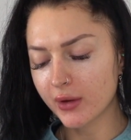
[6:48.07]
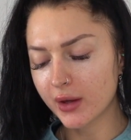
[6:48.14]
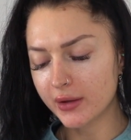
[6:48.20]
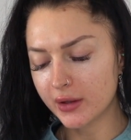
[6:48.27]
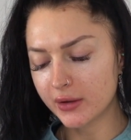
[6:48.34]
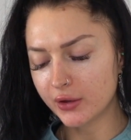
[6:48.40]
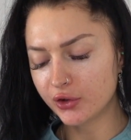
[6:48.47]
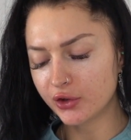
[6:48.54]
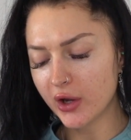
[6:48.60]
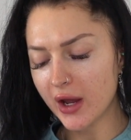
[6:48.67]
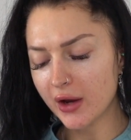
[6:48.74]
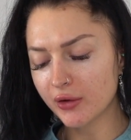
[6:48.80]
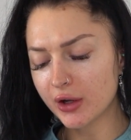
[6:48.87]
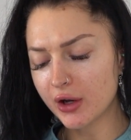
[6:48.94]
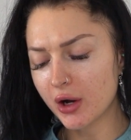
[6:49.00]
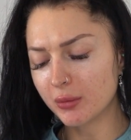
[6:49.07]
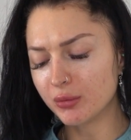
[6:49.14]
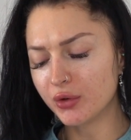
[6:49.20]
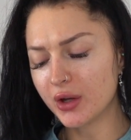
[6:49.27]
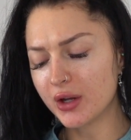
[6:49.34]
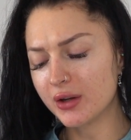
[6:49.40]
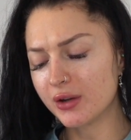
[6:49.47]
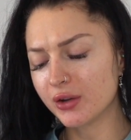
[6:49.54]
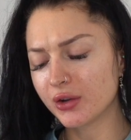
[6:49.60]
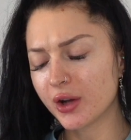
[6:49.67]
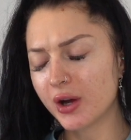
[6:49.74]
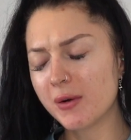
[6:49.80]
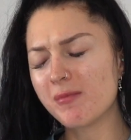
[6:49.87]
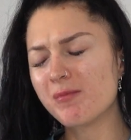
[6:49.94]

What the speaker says: And then the cherry comes in and it's like,